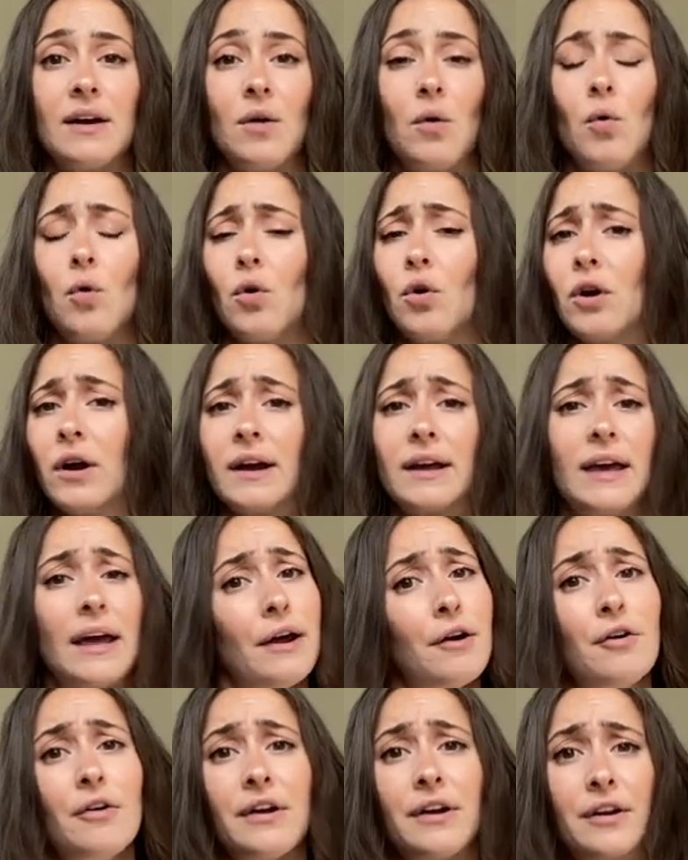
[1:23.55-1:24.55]
or a
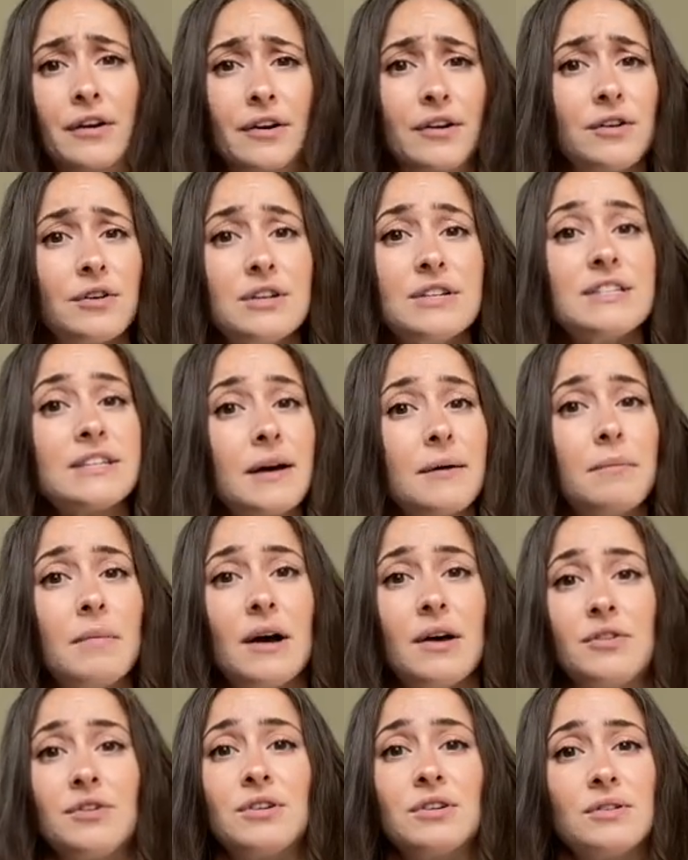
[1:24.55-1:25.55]
carrier or some
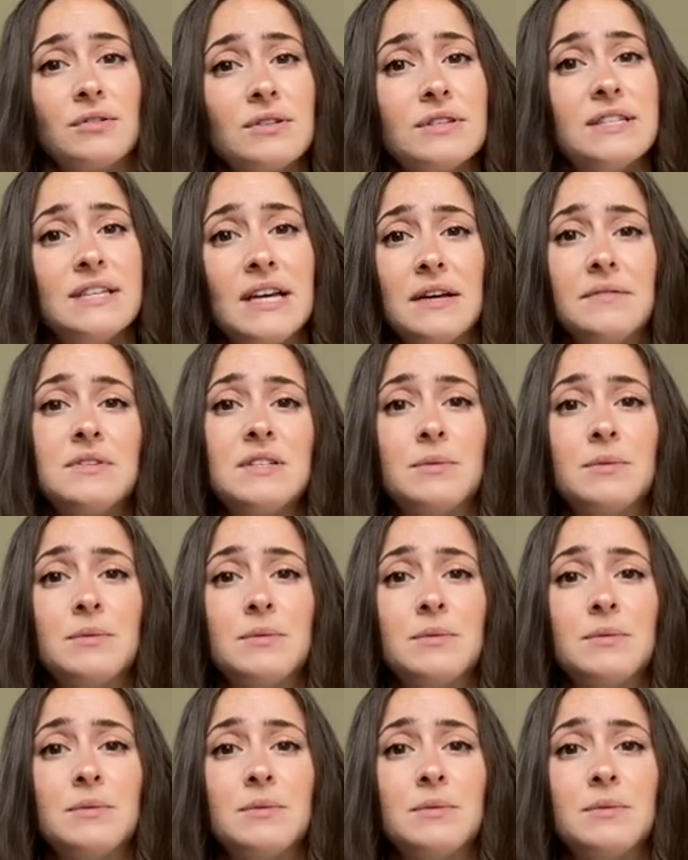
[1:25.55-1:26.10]
other little safe